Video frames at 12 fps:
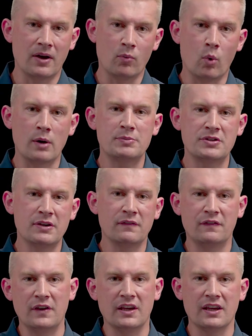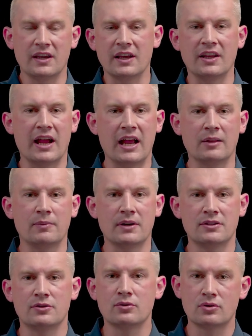WarpStream thingy can help
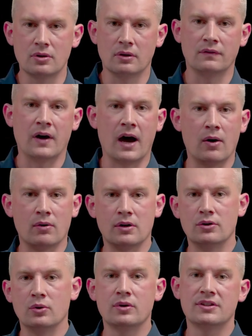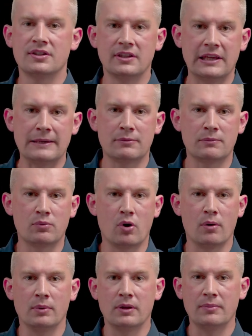us to solve our noisy neighbor
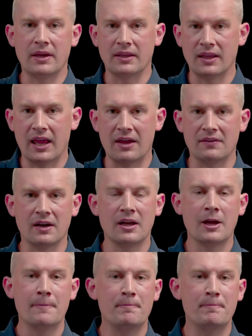problem and have a